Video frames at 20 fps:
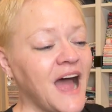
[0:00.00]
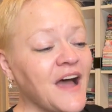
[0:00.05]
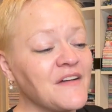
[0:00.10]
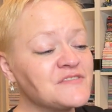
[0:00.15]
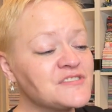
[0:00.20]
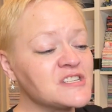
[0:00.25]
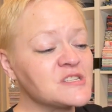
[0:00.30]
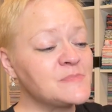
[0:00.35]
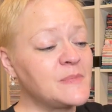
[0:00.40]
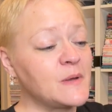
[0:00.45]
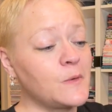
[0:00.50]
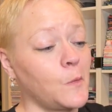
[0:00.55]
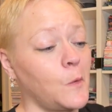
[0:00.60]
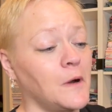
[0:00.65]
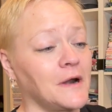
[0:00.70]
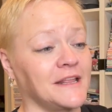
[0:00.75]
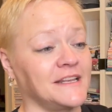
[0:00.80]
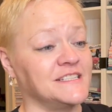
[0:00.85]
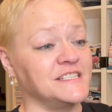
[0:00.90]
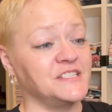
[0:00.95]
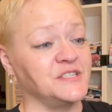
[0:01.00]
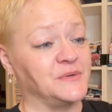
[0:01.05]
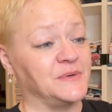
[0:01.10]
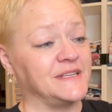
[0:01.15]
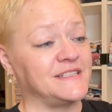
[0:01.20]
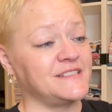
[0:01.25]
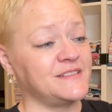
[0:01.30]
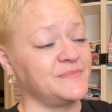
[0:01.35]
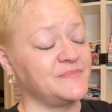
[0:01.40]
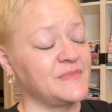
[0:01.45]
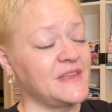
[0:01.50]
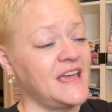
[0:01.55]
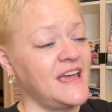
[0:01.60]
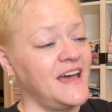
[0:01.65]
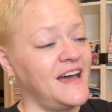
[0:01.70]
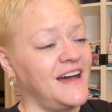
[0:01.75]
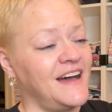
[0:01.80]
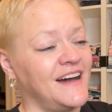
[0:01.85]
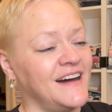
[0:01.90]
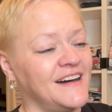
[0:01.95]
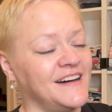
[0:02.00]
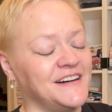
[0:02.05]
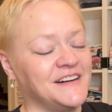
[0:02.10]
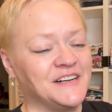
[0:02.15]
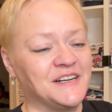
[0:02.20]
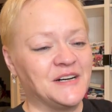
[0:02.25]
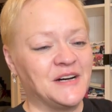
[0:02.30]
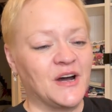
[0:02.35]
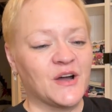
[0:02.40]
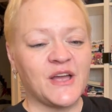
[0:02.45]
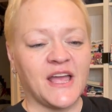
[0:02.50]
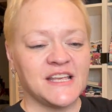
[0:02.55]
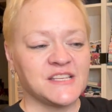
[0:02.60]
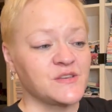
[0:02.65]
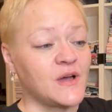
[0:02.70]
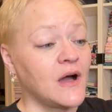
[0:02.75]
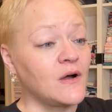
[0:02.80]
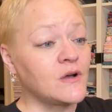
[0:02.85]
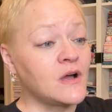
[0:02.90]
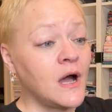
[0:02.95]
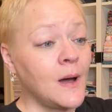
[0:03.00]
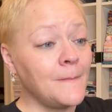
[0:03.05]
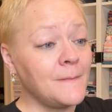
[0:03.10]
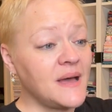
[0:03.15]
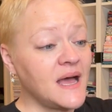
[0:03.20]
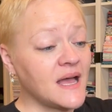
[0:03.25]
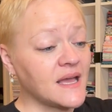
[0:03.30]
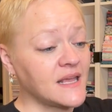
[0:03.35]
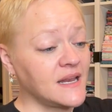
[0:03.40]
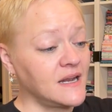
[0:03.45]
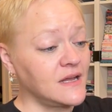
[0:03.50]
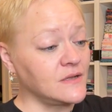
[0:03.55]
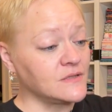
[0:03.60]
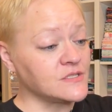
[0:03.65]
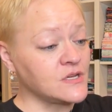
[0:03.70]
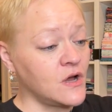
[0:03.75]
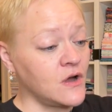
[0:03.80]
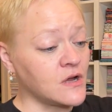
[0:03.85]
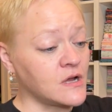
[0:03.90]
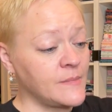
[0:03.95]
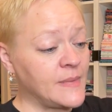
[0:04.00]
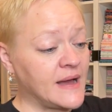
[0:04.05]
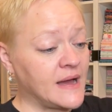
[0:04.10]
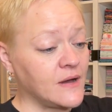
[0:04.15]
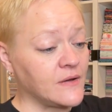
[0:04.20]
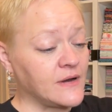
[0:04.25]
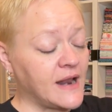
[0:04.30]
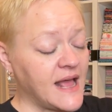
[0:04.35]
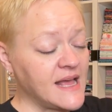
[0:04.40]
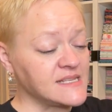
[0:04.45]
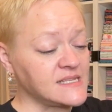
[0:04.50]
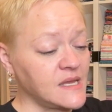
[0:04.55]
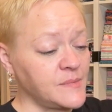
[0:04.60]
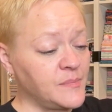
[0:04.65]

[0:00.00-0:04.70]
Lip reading: just been wanting to do it. Okay, so I'll come back and I'll talk about as I